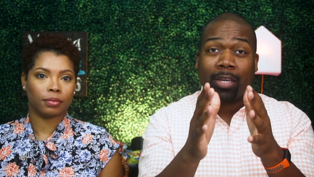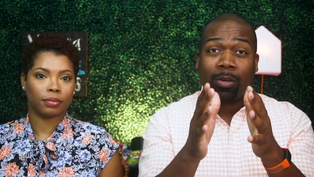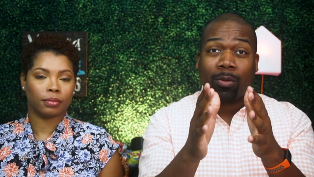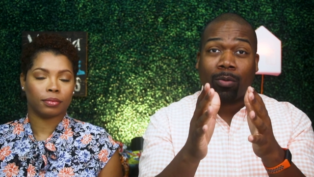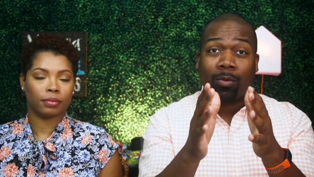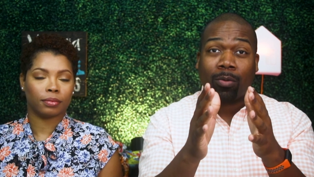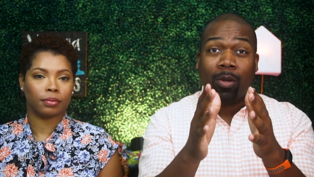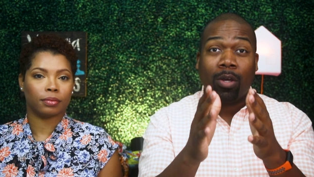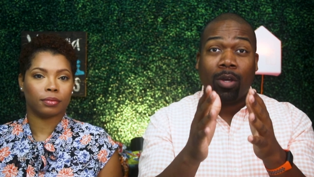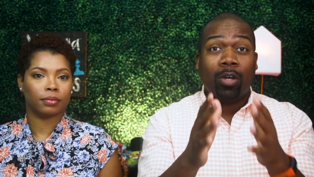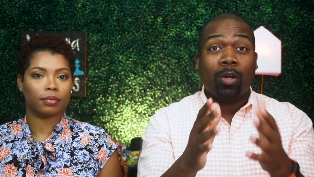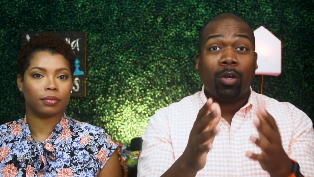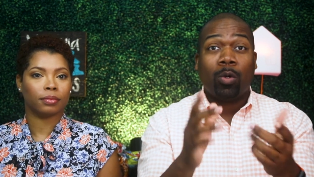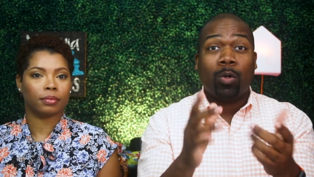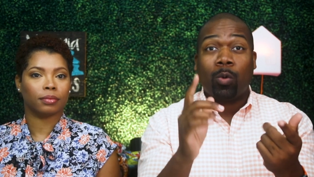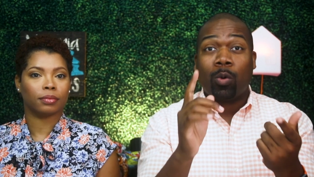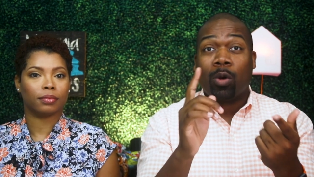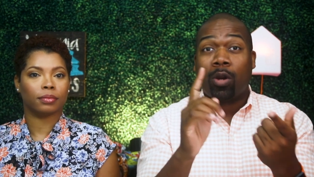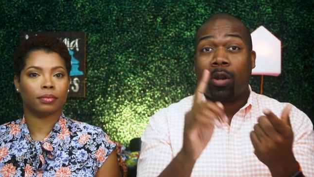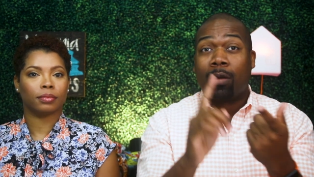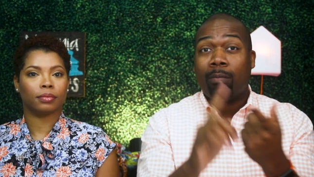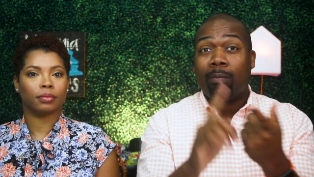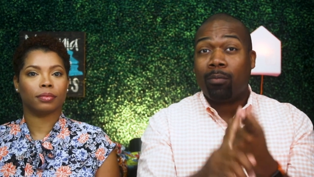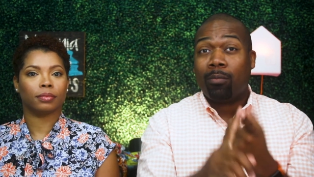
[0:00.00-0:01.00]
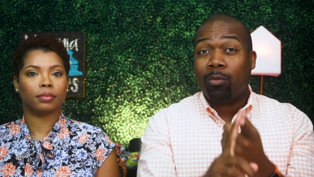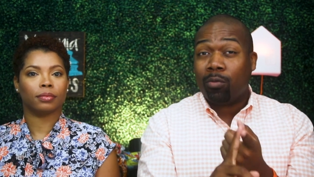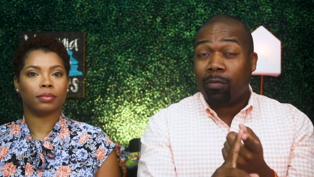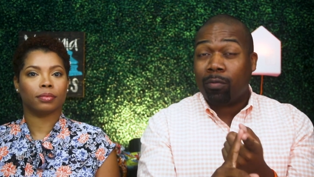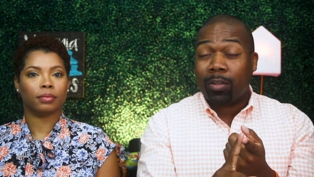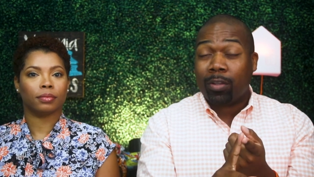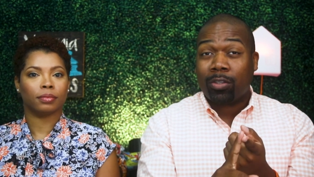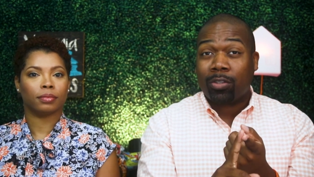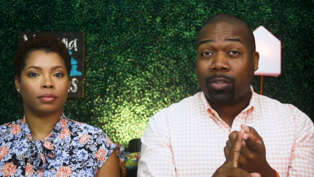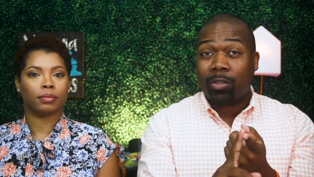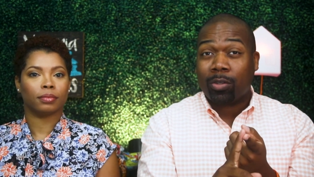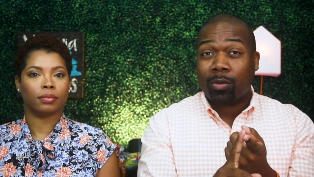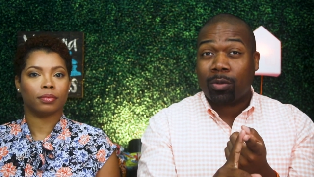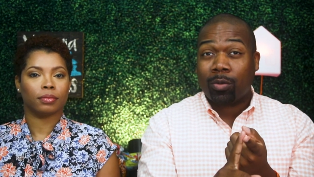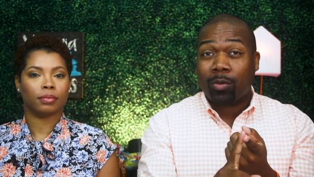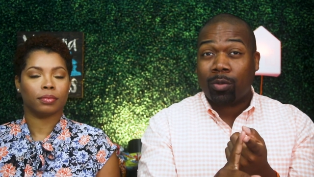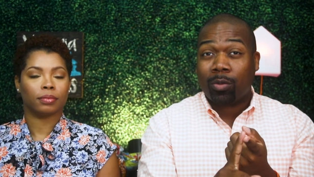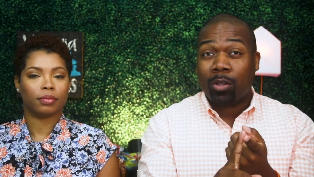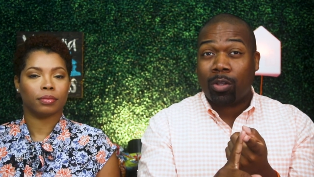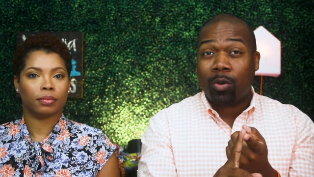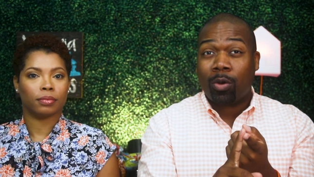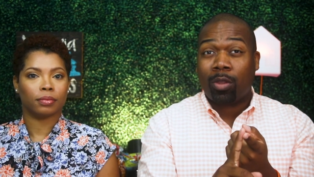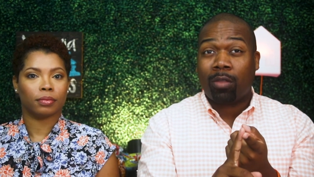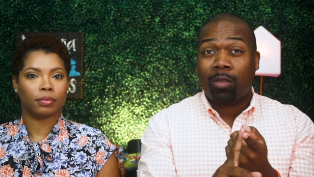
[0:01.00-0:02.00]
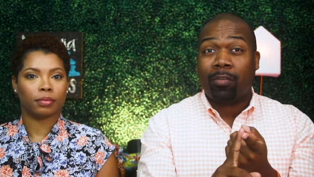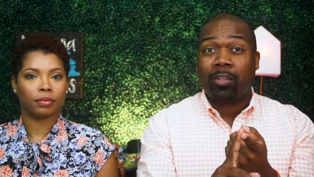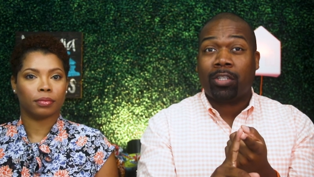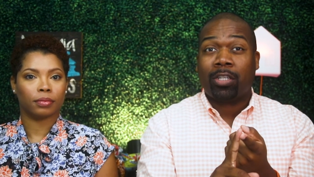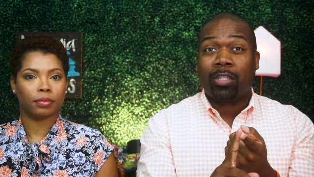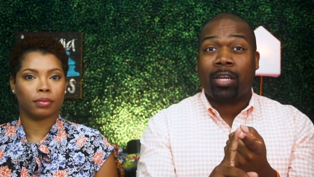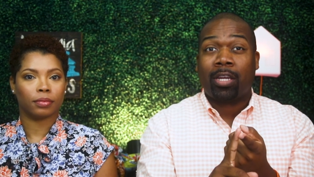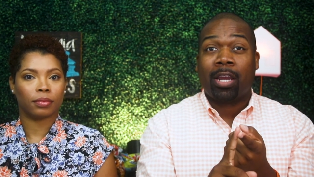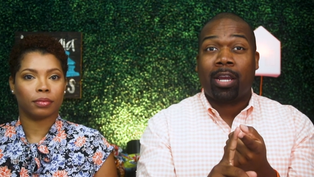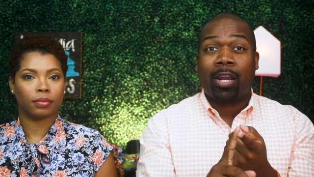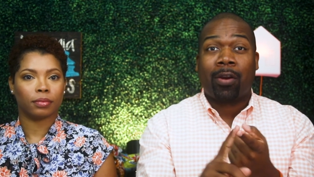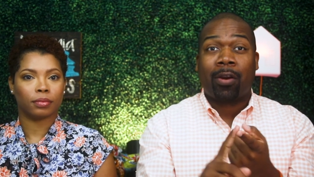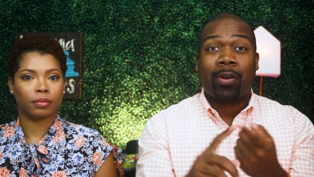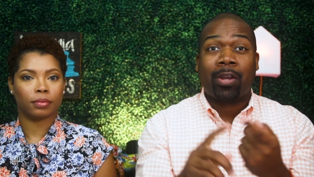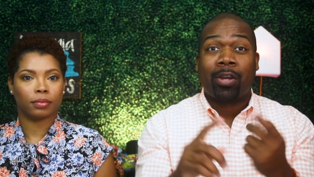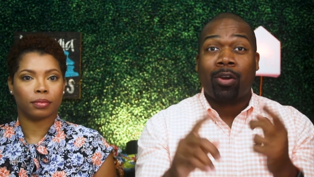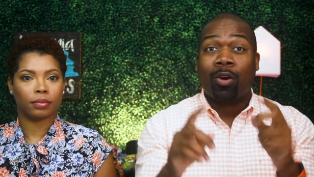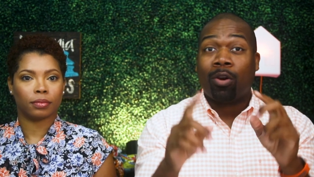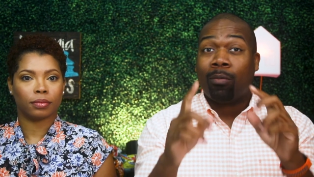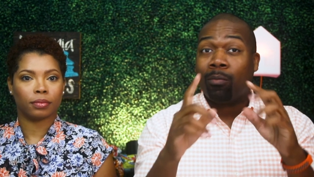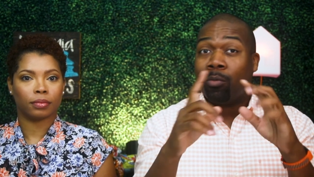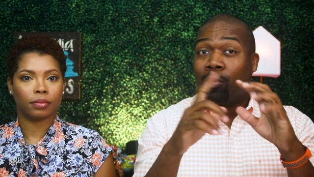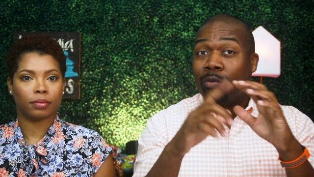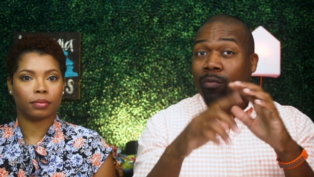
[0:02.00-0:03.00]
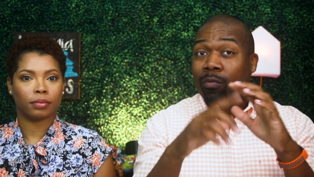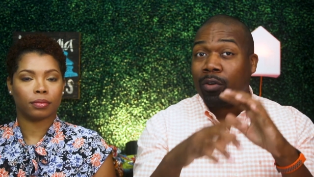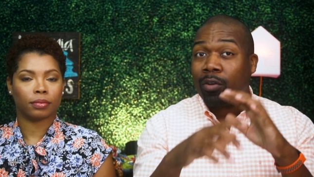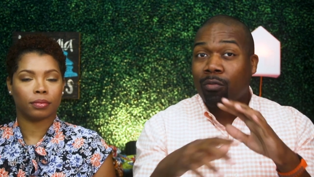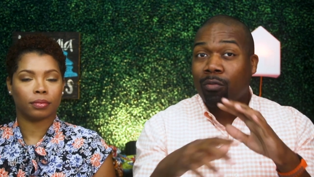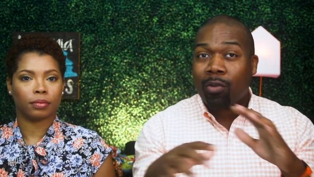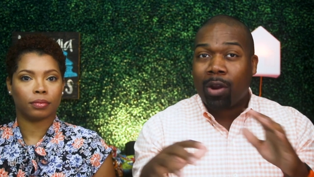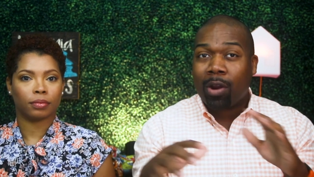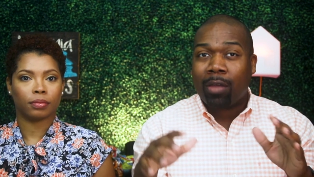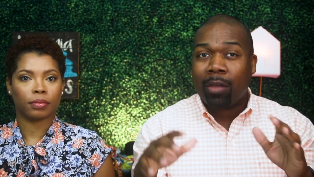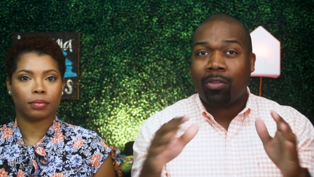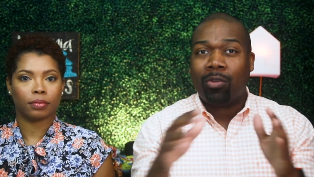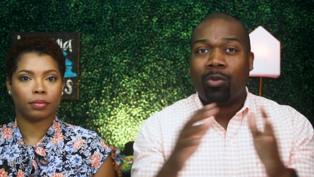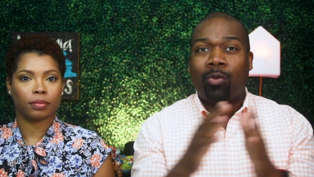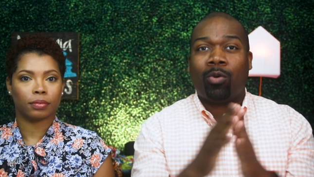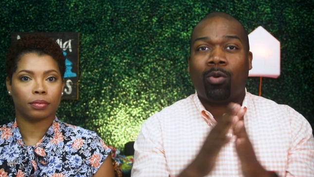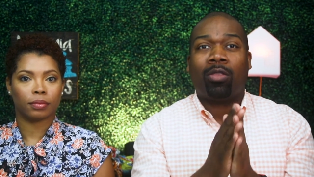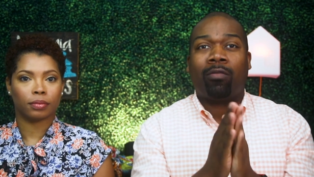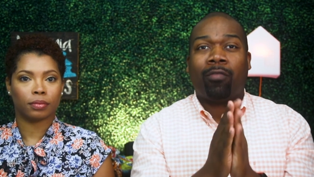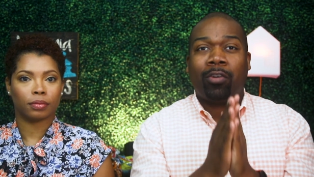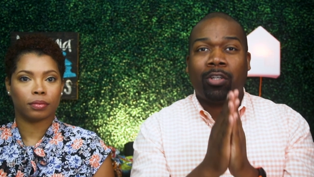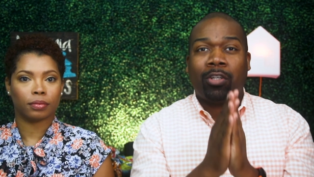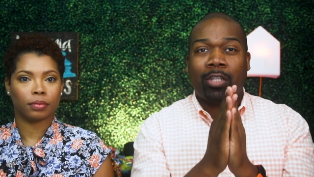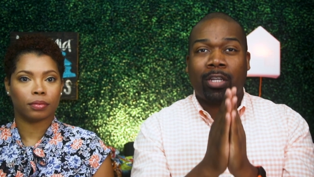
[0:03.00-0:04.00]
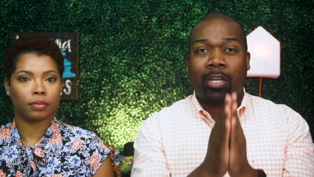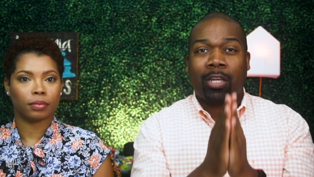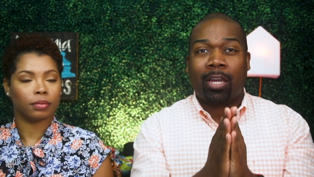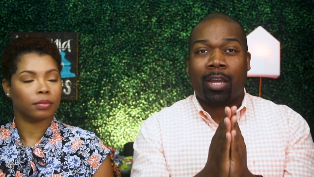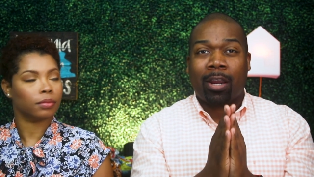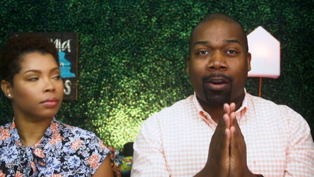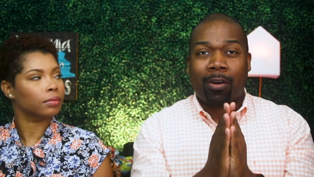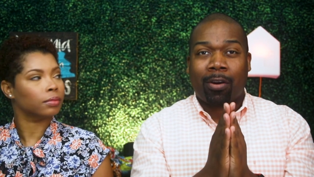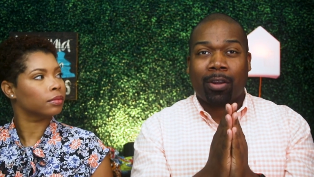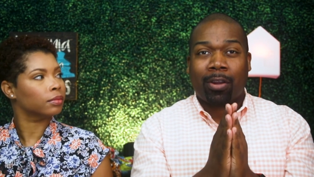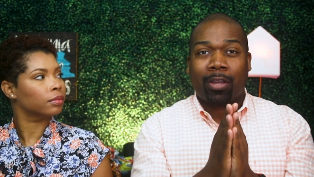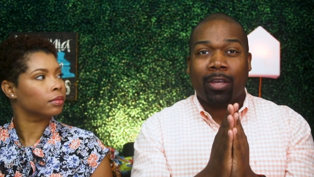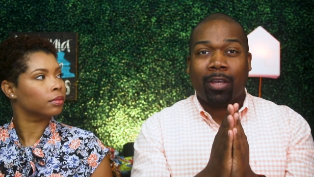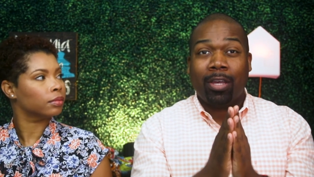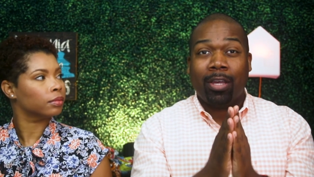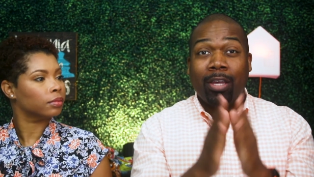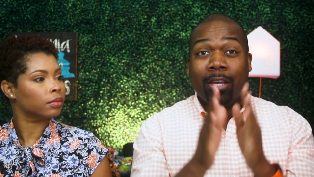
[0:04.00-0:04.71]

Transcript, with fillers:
Speaker 1: you who are moving to the Northern Virginia area or moving around the Northern Virginia area.